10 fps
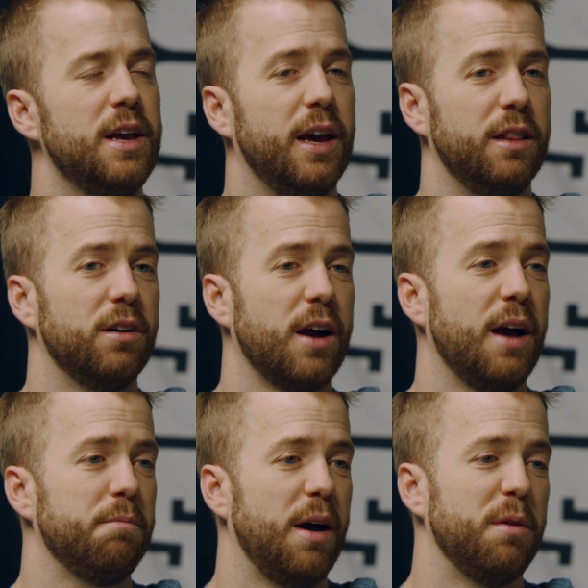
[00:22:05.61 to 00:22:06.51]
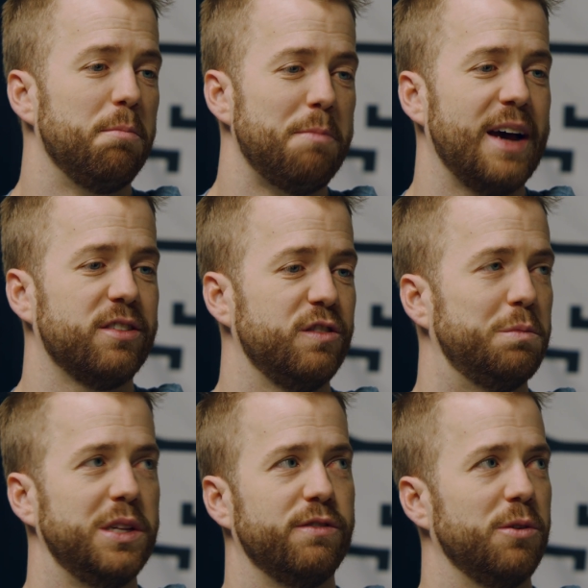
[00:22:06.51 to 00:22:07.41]
And look, I'm a massive
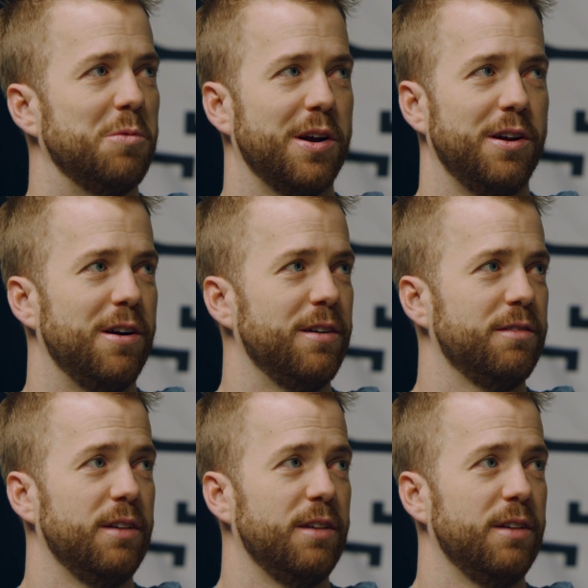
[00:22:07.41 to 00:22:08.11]
believer in working hard.